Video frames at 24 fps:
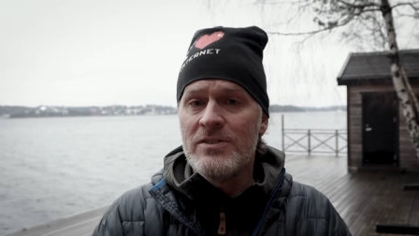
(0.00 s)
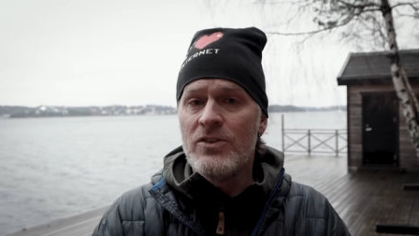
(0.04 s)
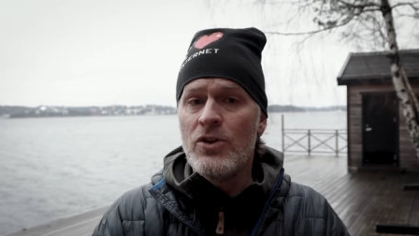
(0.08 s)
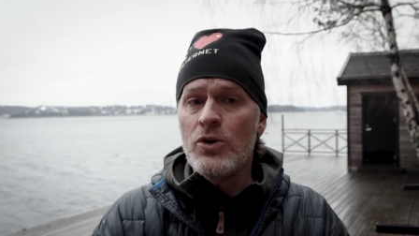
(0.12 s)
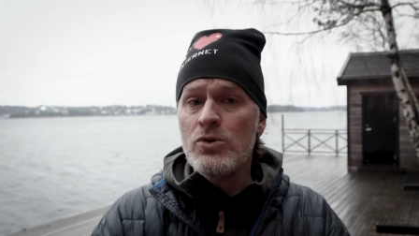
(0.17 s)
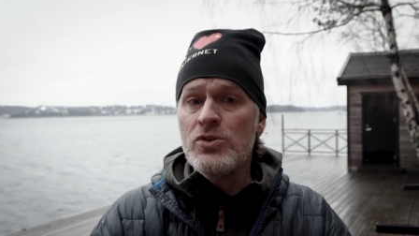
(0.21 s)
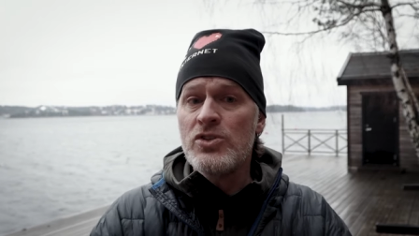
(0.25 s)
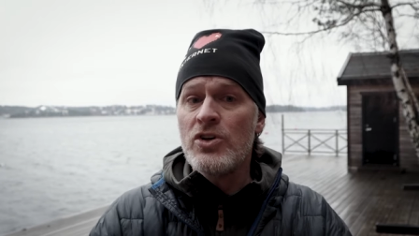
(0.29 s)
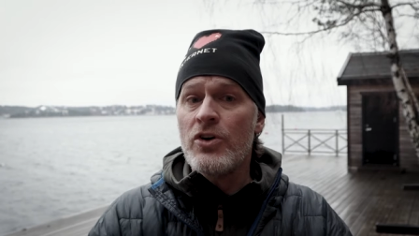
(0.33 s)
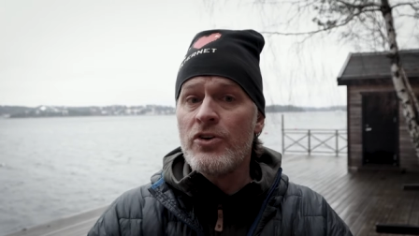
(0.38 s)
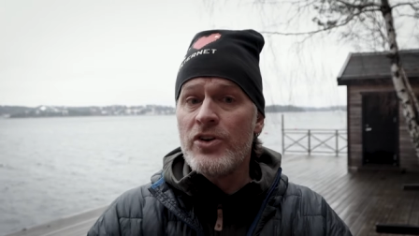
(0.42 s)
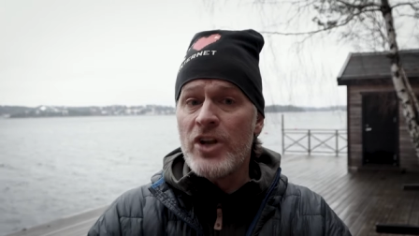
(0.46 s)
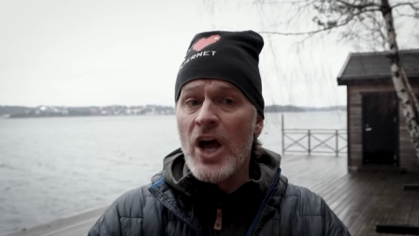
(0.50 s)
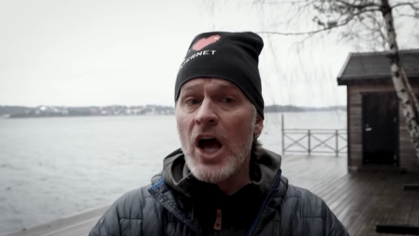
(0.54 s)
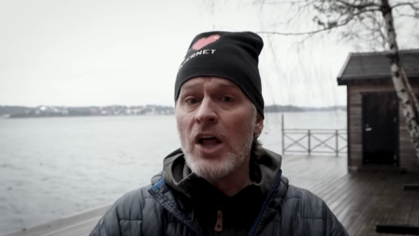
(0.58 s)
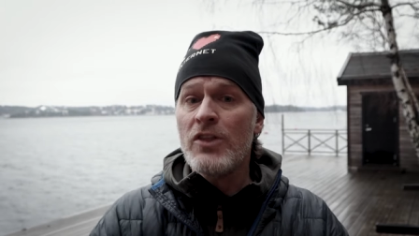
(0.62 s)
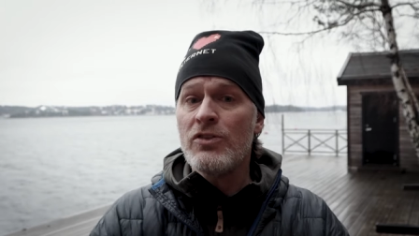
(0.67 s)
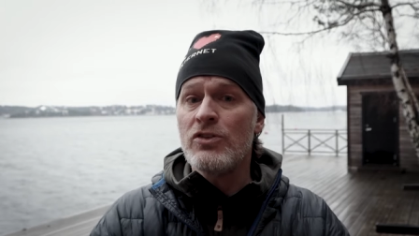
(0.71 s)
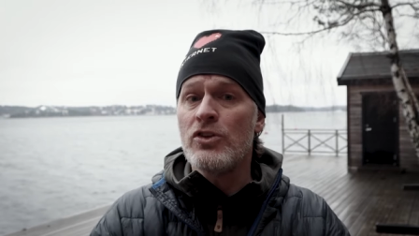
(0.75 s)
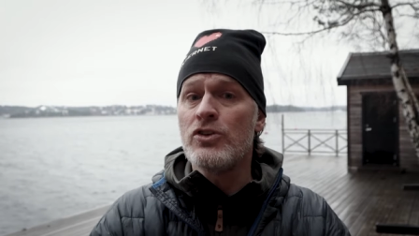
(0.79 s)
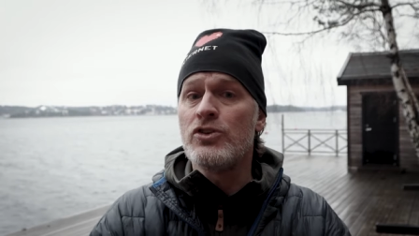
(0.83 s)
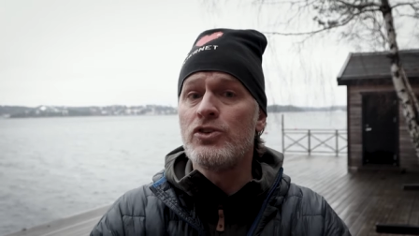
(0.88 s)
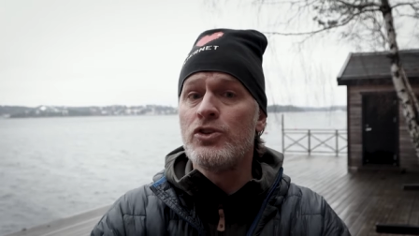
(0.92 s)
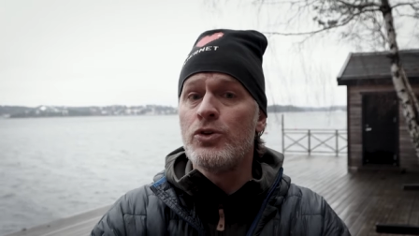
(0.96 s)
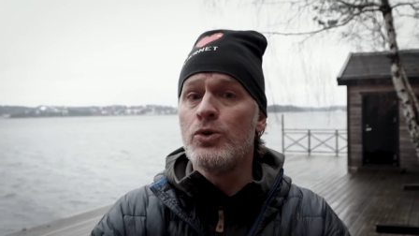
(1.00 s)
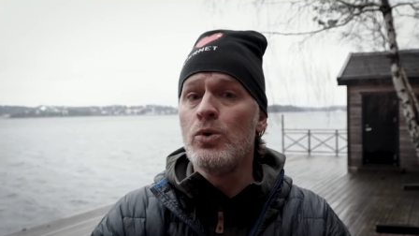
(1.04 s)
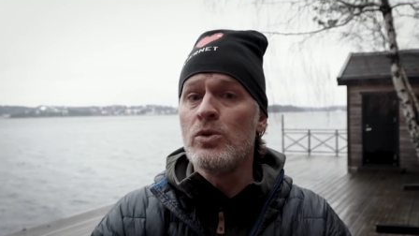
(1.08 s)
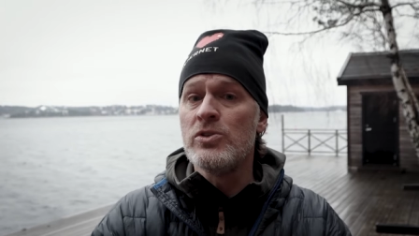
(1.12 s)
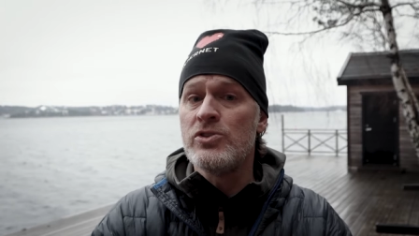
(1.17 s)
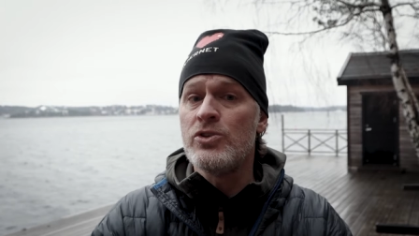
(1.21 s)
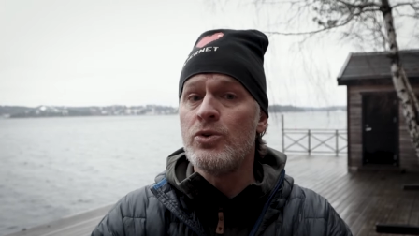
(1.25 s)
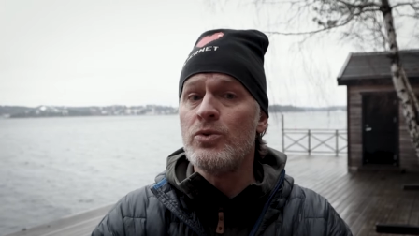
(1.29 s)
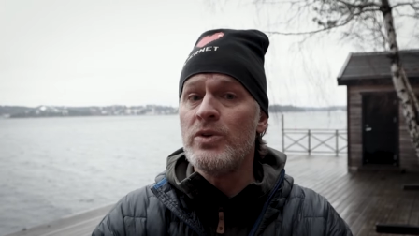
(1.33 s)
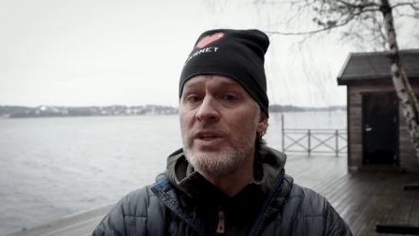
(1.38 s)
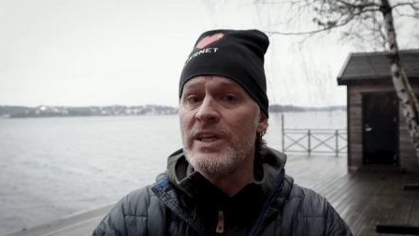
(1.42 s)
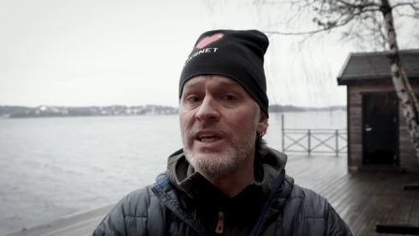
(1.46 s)
those are not the
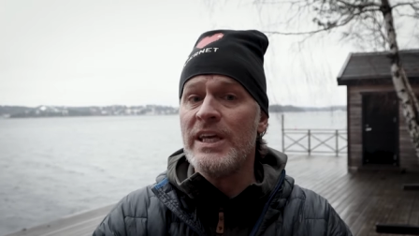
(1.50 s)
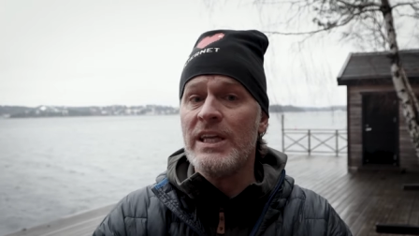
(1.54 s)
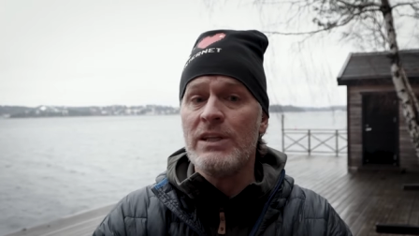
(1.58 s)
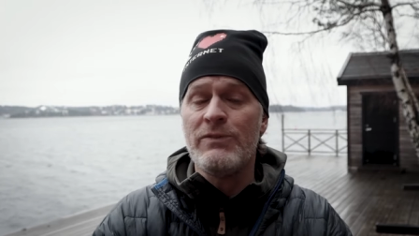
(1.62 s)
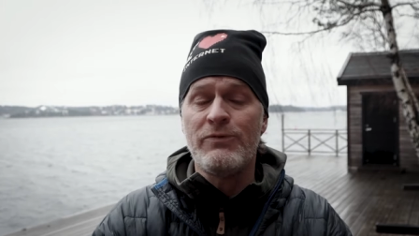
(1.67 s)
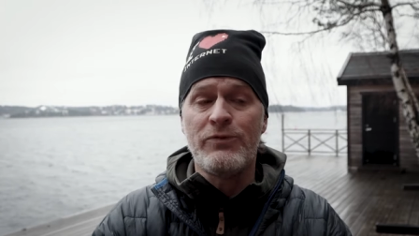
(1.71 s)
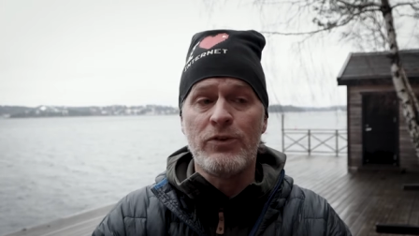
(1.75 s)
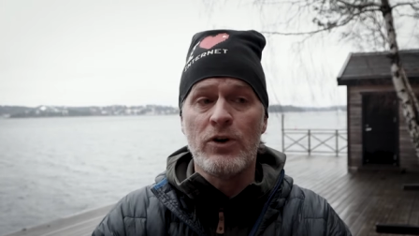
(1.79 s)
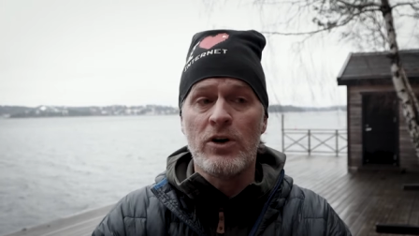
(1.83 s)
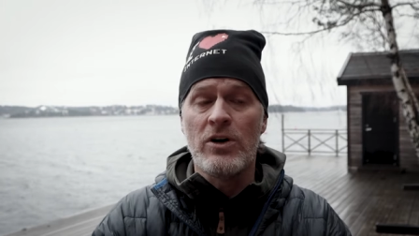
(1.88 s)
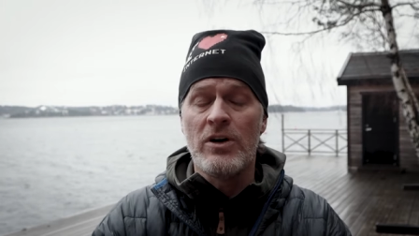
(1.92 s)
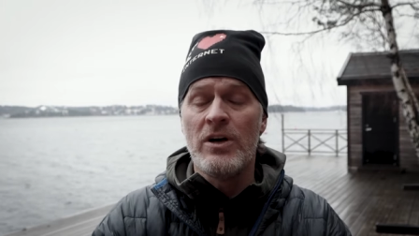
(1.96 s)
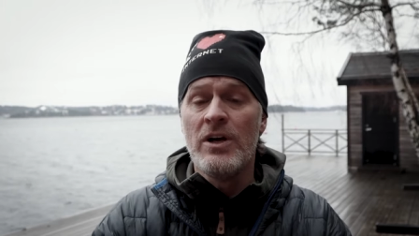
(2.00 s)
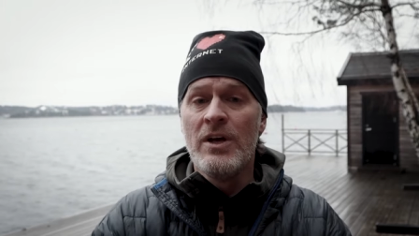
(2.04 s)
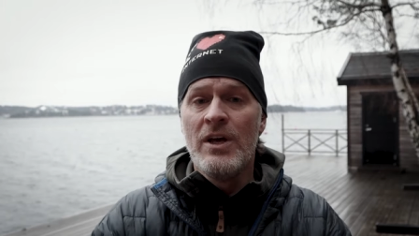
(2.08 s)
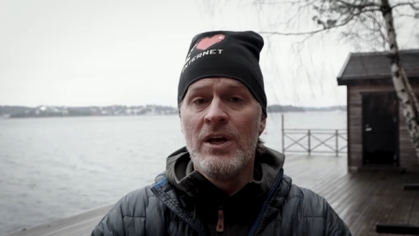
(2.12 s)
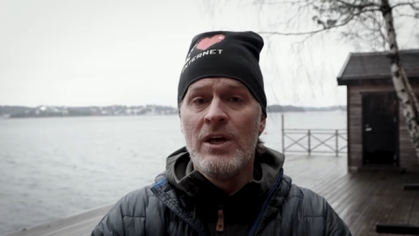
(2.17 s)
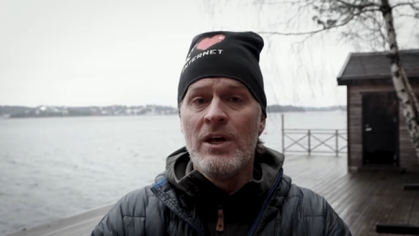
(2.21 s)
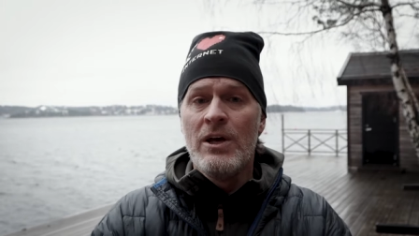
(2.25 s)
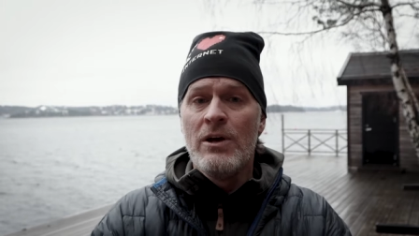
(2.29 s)
tools you need for,